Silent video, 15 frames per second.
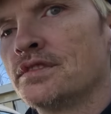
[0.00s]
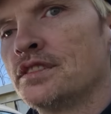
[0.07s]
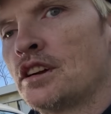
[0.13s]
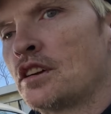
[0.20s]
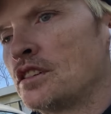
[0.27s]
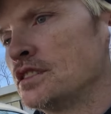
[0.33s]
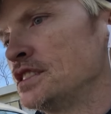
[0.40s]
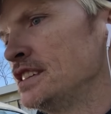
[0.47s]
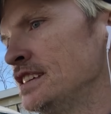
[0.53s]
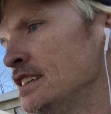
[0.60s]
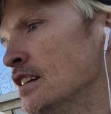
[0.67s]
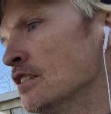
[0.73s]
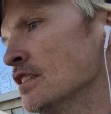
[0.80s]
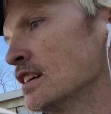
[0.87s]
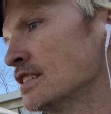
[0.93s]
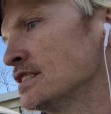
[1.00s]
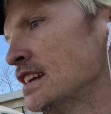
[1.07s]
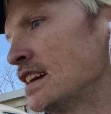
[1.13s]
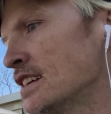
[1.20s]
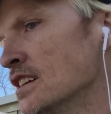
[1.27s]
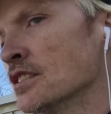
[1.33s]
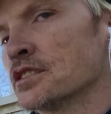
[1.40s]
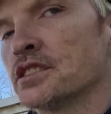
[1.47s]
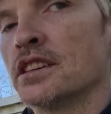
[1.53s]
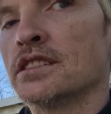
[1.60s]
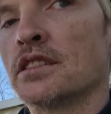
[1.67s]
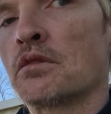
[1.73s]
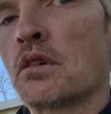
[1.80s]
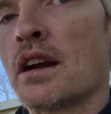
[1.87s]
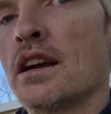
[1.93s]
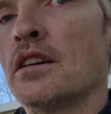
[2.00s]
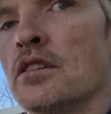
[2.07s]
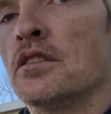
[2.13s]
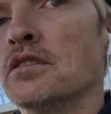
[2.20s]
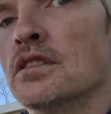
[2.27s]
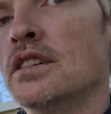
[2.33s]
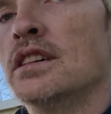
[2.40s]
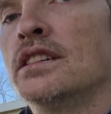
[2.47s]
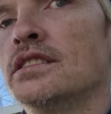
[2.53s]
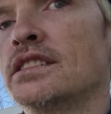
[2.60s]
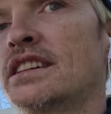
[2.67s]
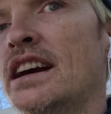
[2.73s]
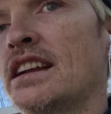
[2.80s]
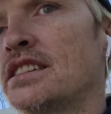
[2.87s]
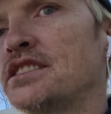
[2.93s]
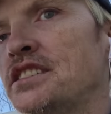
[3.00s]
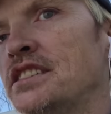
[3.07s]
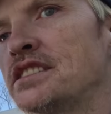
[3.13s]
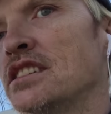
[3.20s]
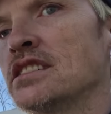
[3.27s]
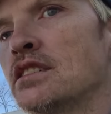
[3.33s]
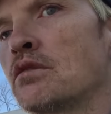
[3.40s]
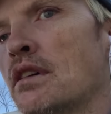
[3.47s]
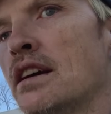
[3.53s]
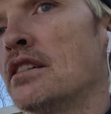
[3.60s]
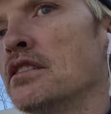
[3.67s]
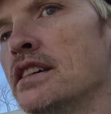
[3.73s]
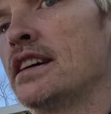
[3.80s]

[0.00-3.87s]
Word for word: there's you know like that goes on the rail, kind of sits on the rail